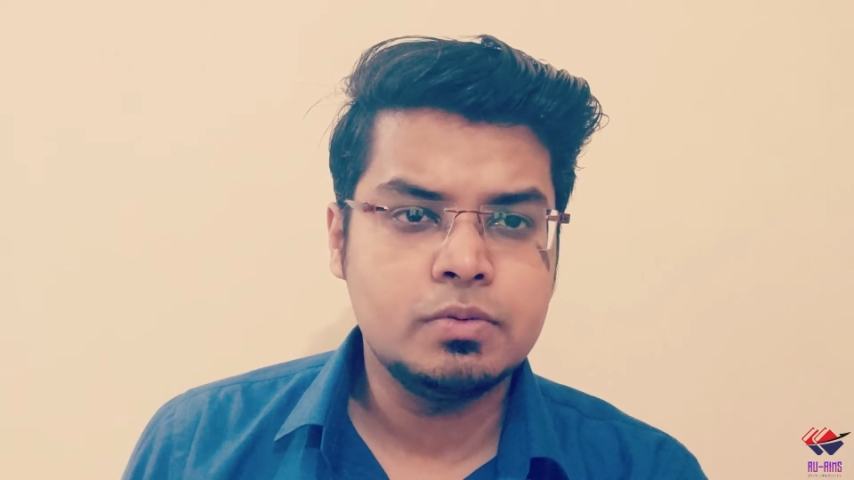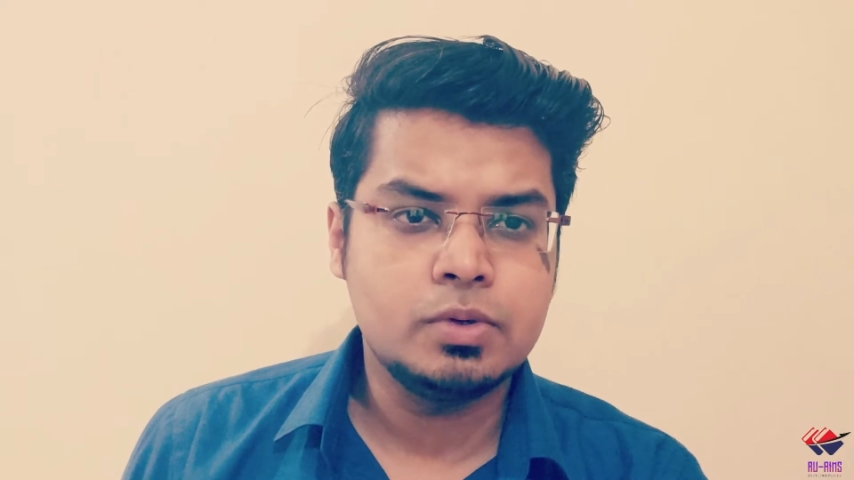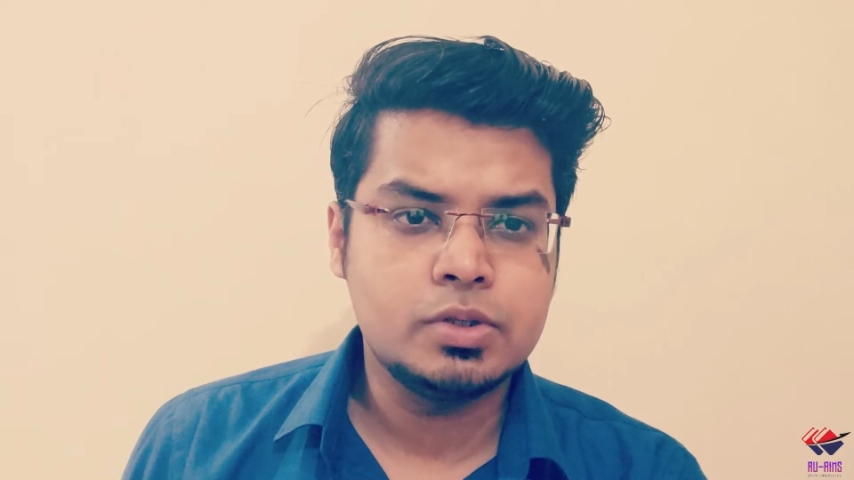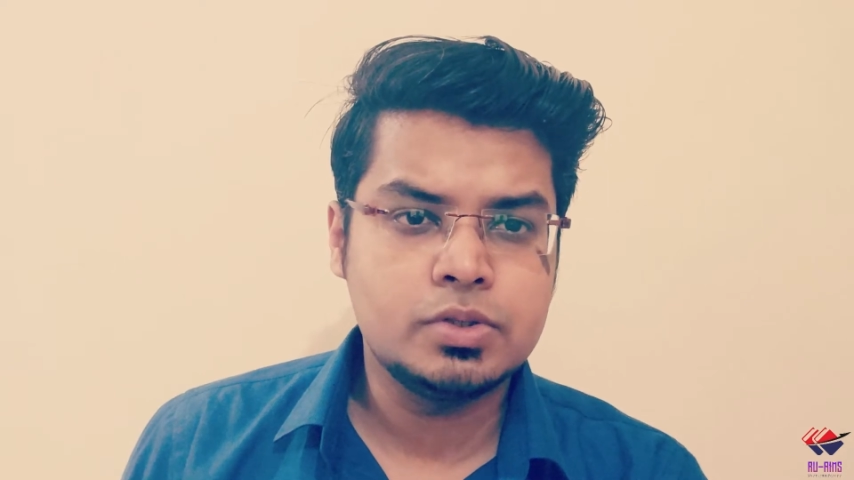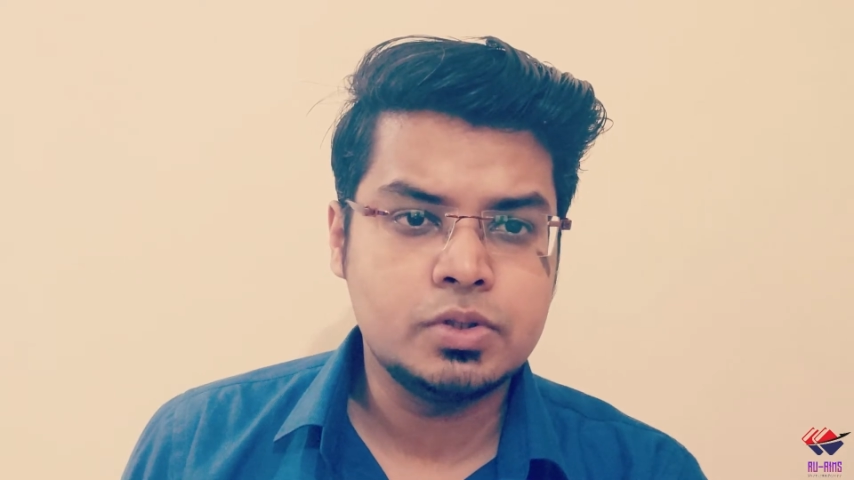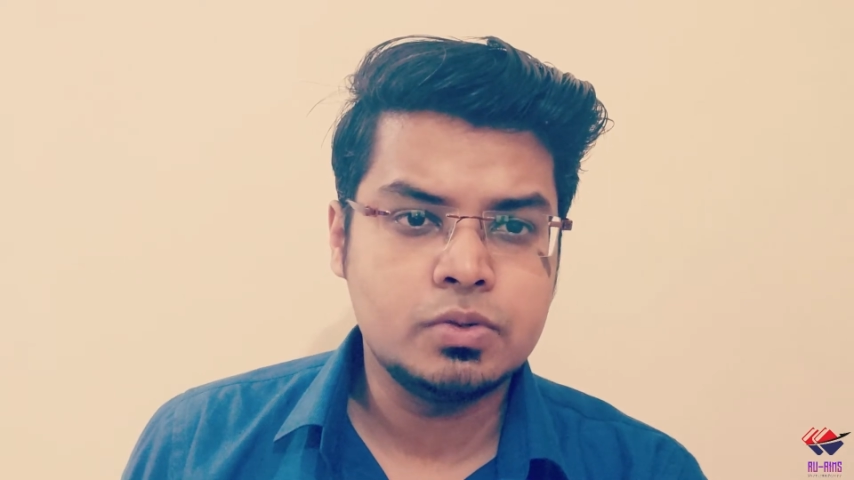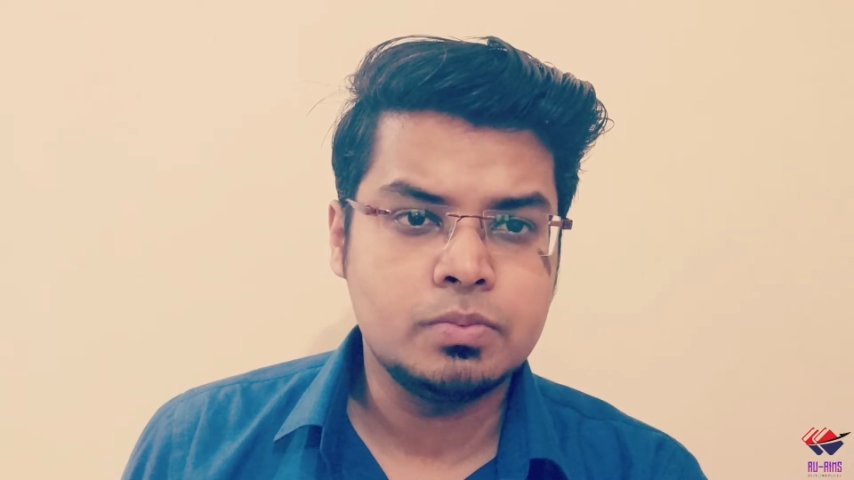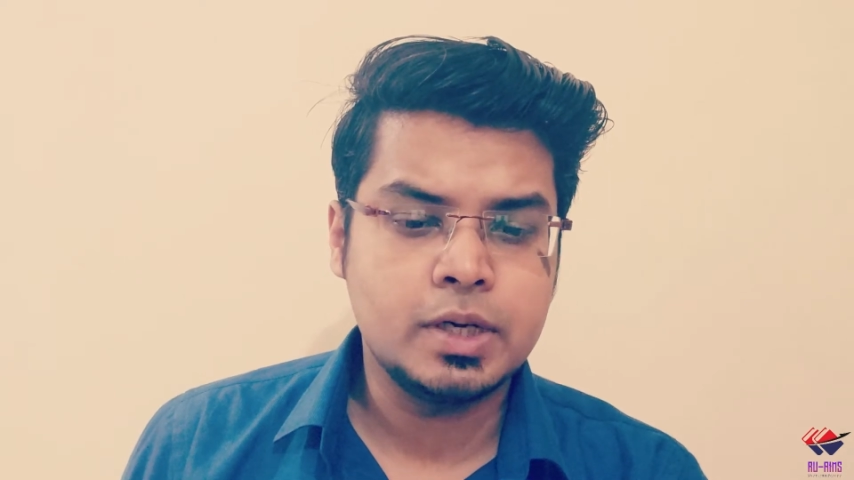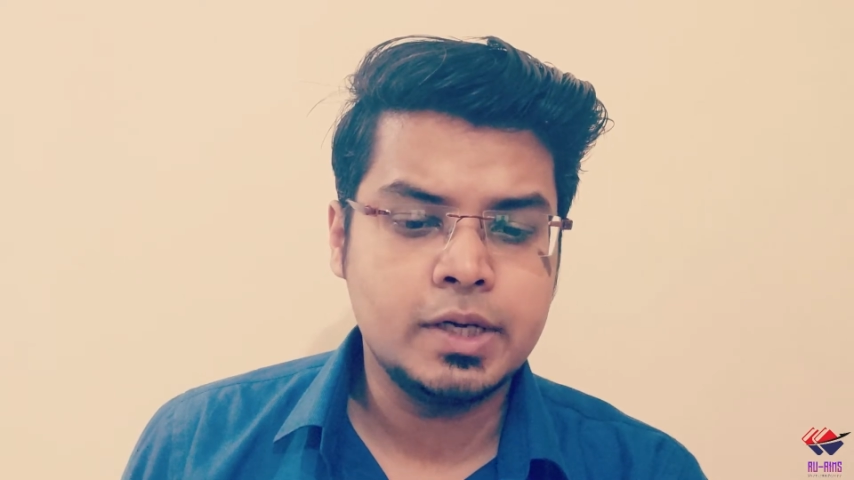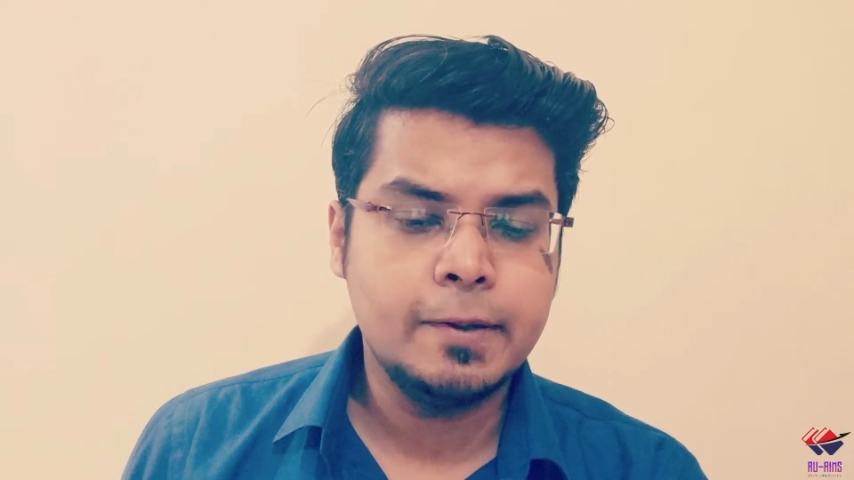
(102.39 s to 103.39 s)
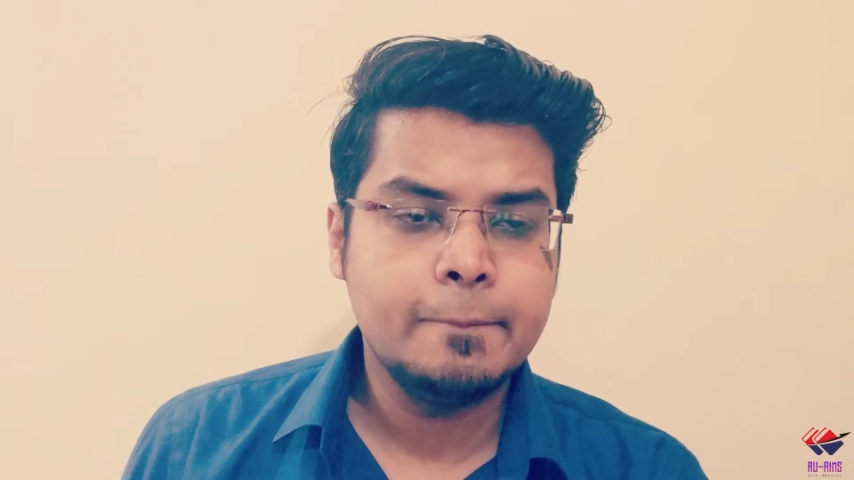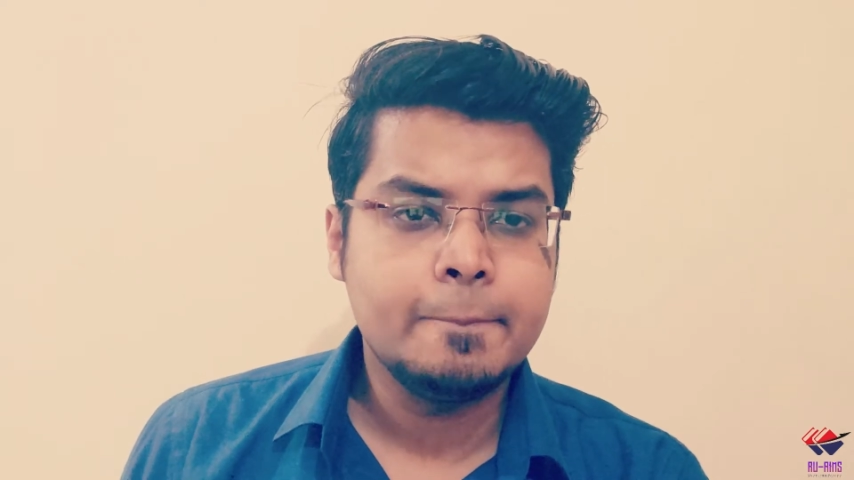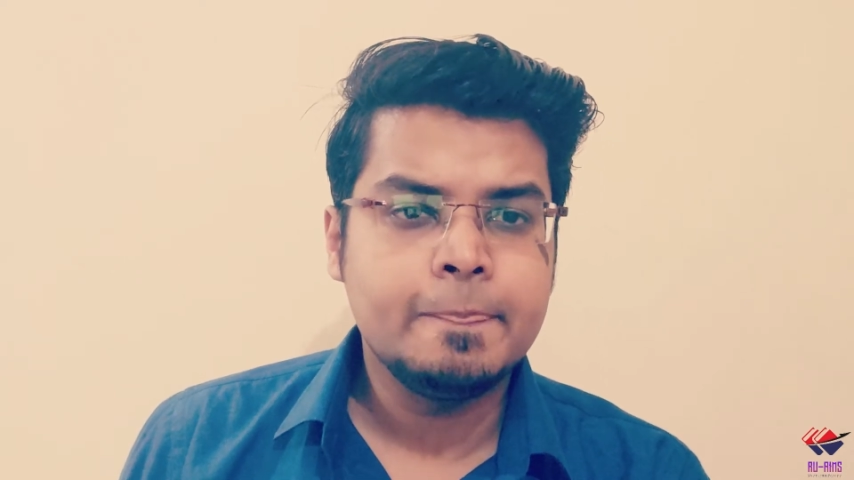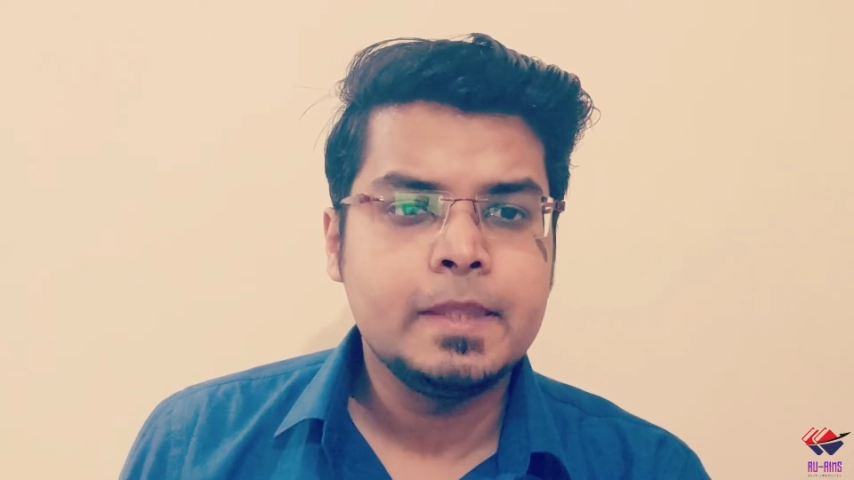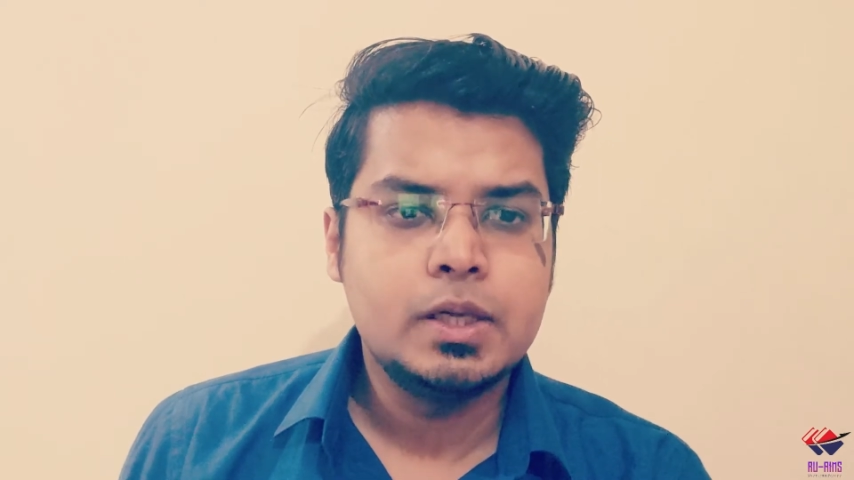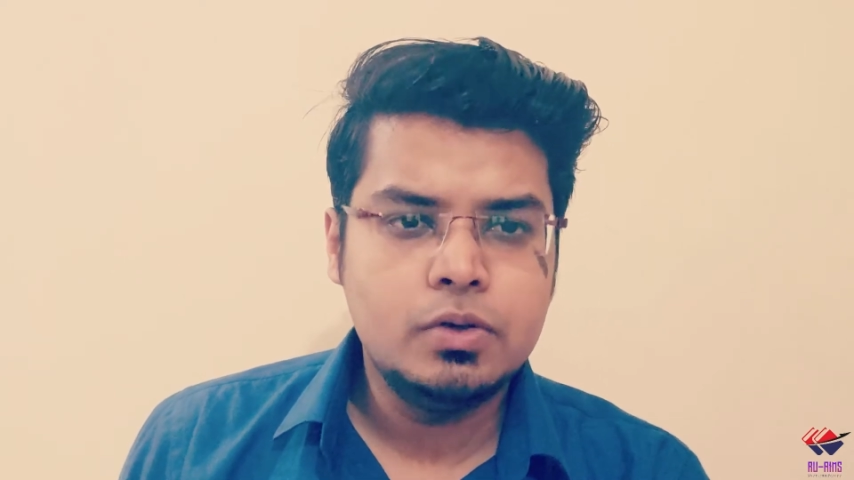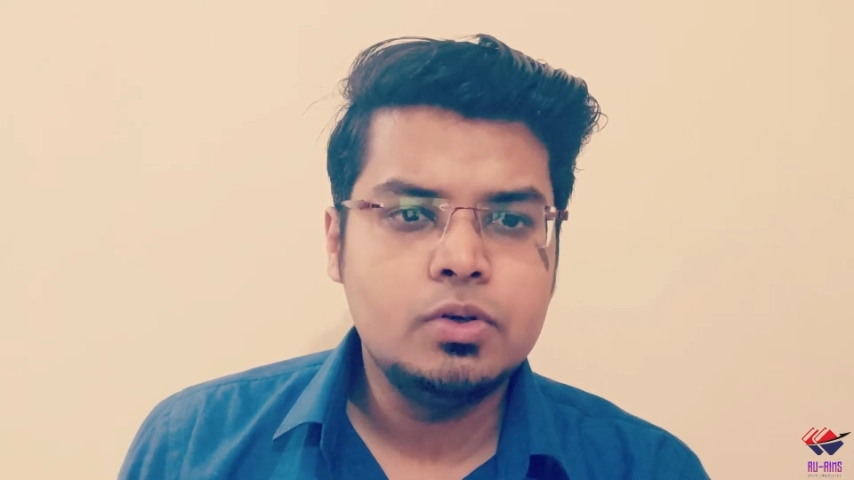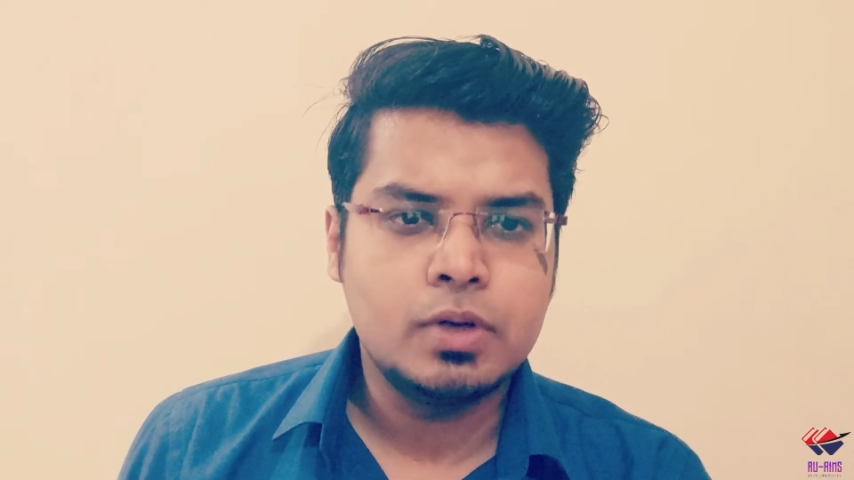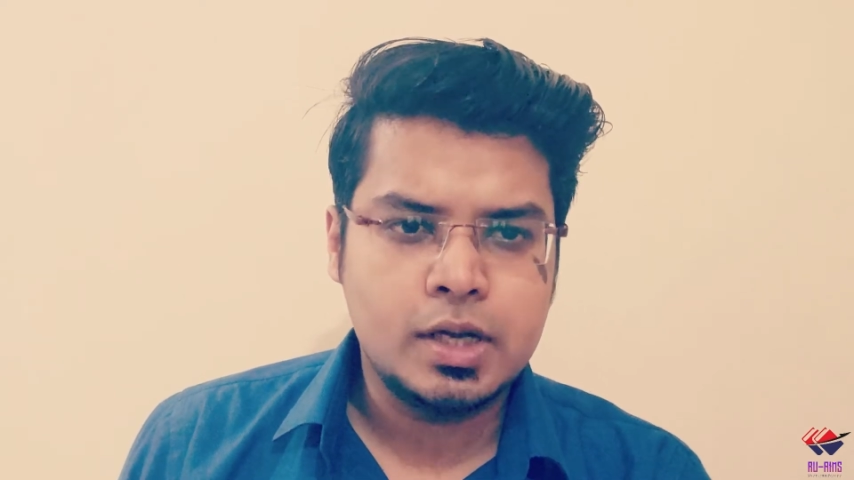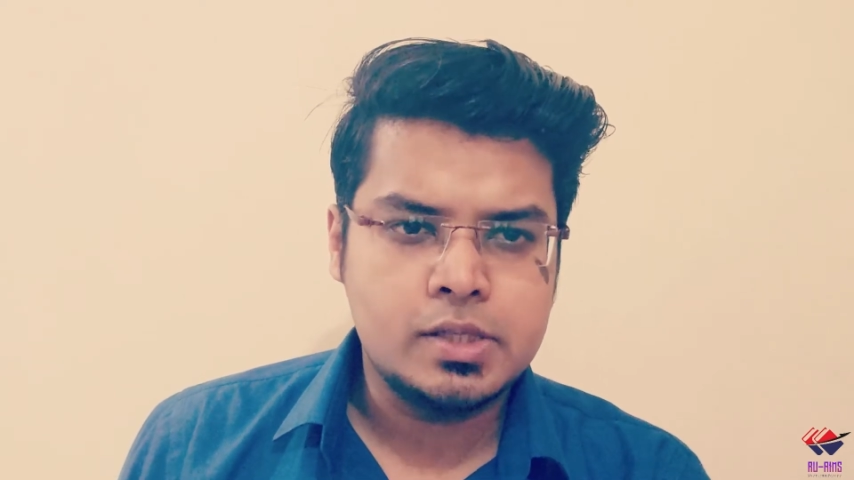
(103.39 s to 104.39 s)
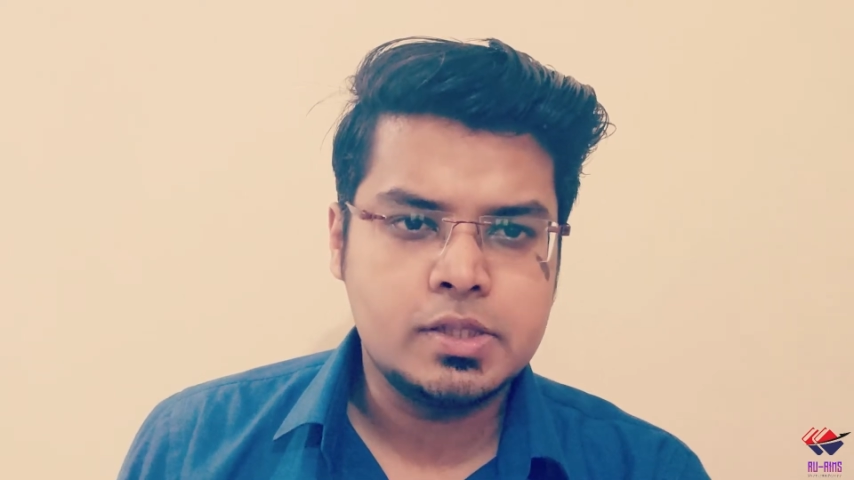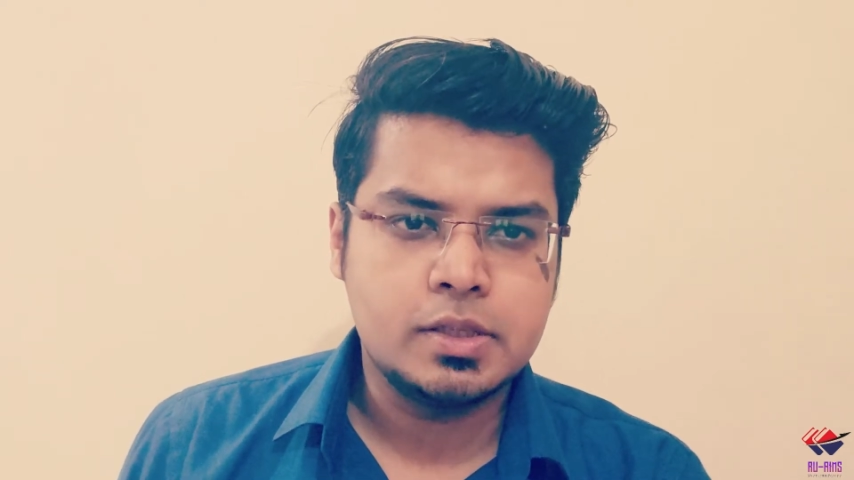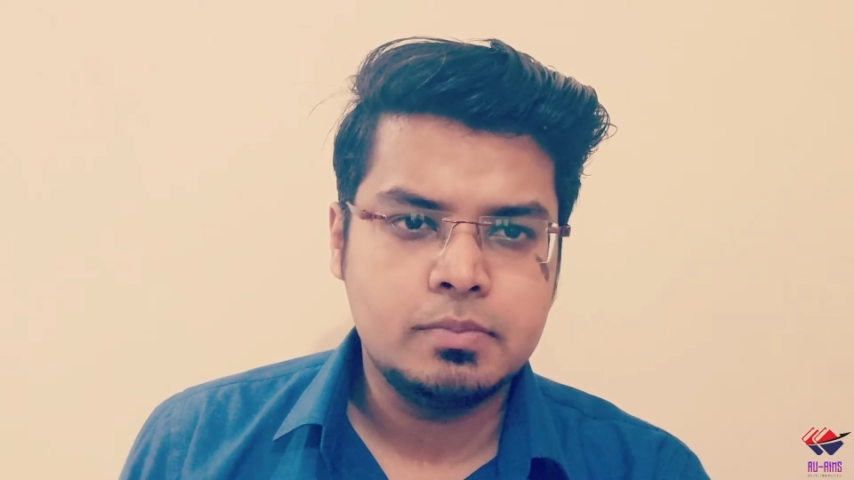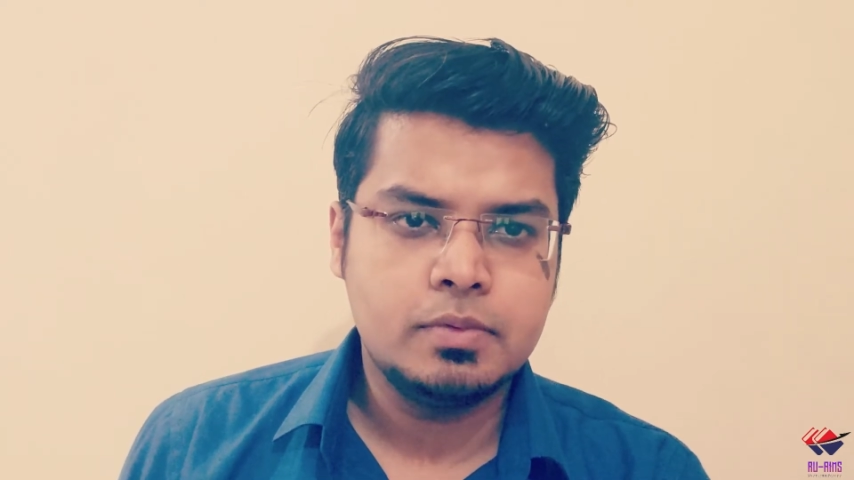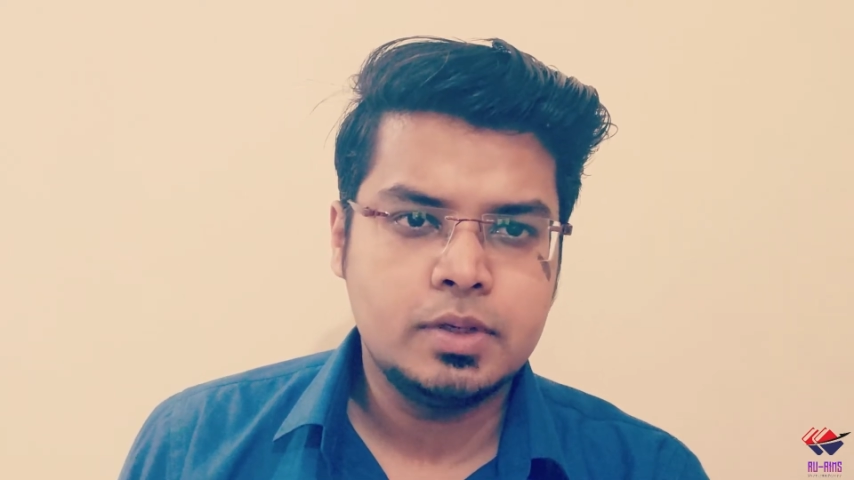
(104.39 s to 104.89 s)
wants you to buy, you need to ask them.